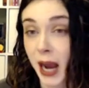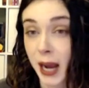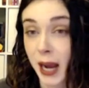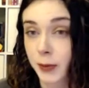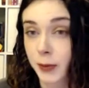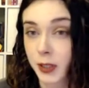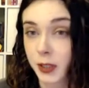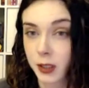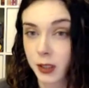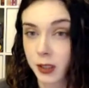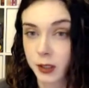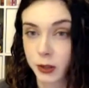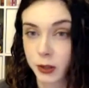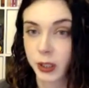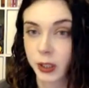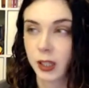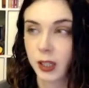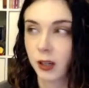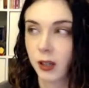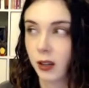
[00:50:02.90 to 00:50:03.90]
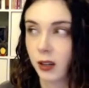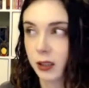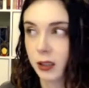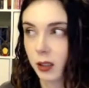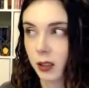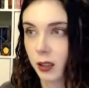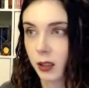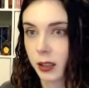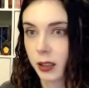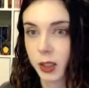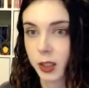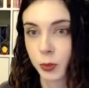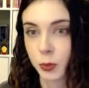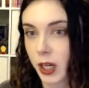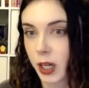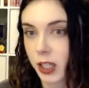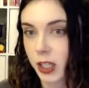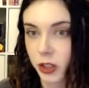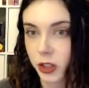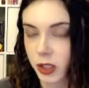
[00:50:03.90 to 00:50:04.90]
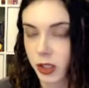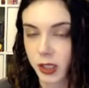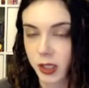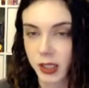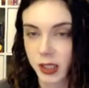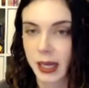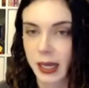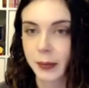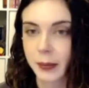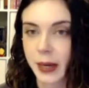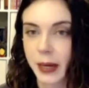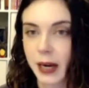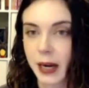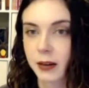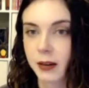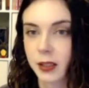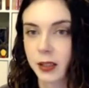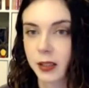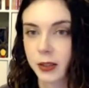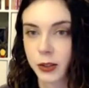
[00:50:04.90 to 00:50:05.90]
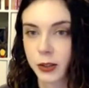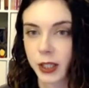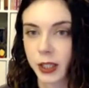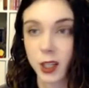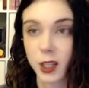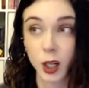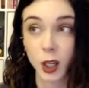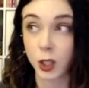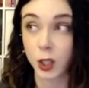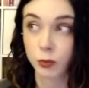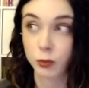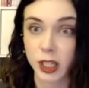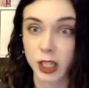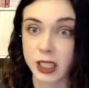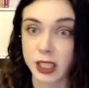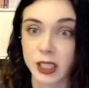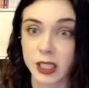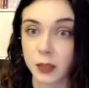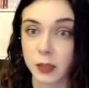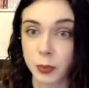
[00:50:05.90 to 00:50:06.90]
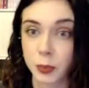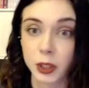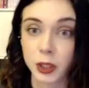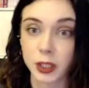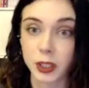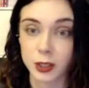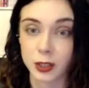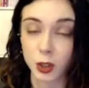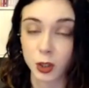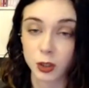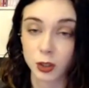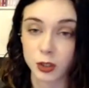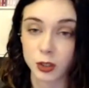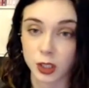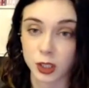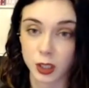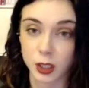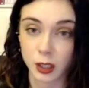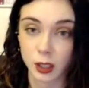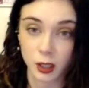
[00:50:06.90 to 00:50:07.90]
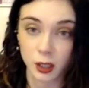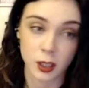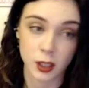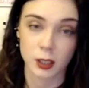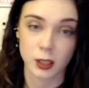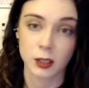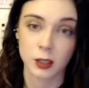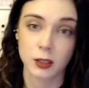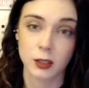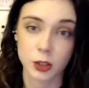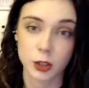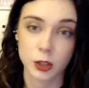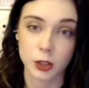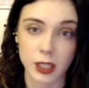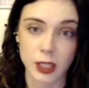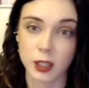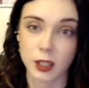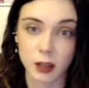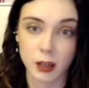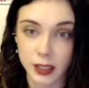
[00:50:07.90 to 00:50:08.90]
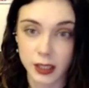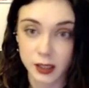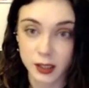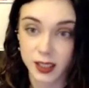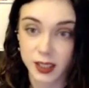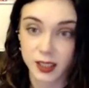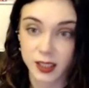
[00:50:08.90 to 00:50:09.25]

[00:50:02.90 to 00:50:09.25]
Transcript: happen in a straight line. Like depression doesn't get better in a straight line. Writing a book is not a straight line.